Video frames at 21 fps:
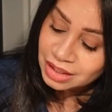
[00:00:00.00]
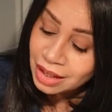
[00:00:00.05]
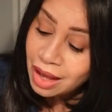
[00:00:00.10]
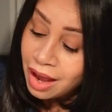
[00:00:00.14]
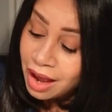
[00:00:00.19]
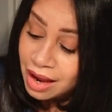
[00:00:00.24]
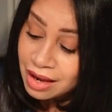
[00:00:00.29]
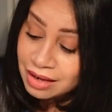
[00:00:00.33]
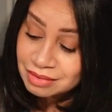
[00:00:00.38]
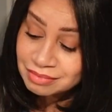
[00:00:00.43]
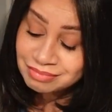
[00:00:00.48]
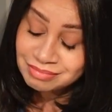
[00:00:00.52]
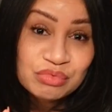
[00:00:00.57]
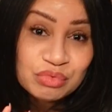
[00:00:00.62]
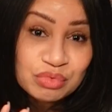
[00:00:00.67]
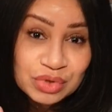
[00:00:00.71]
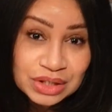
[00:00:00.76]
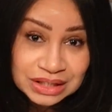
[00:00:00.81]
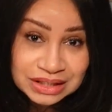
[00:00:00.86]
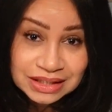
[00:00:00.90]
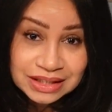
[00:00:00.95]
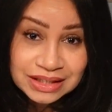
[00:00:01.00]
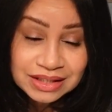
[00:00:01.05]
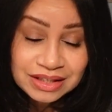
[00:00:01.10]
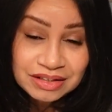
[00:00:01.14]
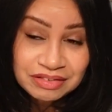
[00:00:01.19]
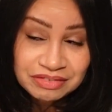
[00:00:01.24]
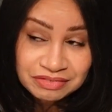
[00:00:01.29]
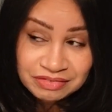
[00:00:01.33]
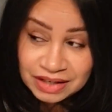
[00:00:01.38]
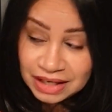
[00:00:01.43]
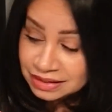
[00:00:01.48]
Yeah, I really
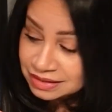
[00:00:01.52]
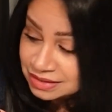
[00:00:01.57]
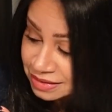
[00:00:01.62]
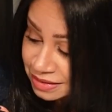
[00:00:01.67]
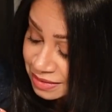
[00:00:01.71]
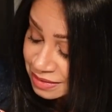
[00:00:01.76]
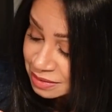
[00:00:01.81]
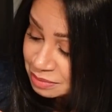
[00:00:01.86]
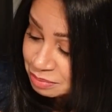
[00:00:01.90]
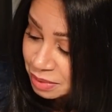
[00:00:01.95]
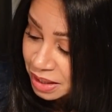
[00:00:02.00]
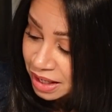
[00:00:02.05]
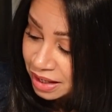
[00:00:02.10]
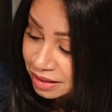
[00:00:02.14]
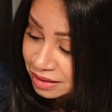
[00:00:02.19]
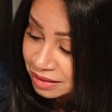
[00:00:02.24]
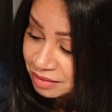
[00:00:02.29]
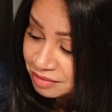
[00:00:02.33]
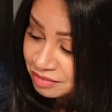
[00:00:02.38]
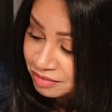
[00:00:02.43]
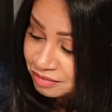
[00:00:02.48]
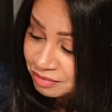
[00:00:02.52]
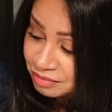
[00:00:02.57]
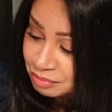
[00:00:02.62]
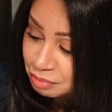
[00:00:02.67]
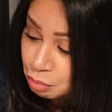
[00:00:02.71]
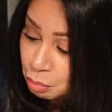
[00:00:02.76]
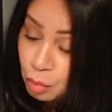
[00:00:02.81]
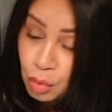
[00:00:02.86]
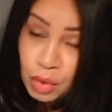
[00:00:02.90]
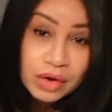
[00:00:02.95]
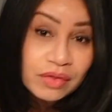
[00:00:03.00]
fancy this bag
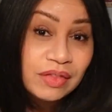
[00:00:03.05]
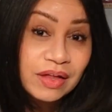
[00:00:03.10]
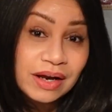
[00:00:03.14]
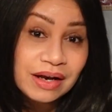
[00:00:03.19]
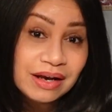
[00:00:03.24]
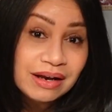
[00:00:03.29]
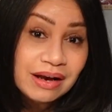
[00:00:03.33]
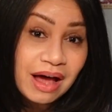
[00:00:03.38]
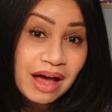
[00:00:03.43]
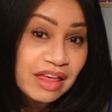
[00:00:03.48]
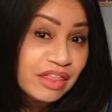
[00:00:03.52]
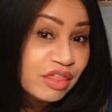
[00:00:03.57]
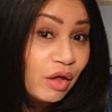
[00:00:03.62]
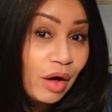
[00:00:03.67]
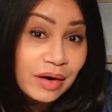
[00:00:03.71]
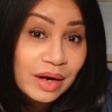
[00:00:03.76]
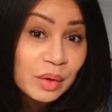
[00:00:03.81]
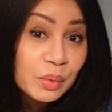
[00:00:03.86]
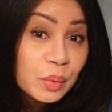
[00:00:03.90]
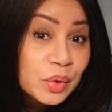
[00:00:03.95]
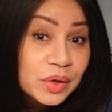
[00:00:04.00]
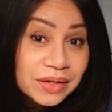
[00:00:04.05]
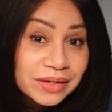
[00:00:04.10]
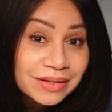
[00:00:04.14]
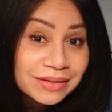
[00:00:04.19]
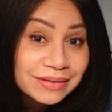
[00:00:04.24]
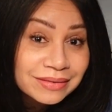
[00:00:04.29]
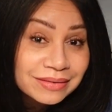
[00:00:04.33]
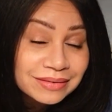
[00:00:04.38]
more than I thought I would.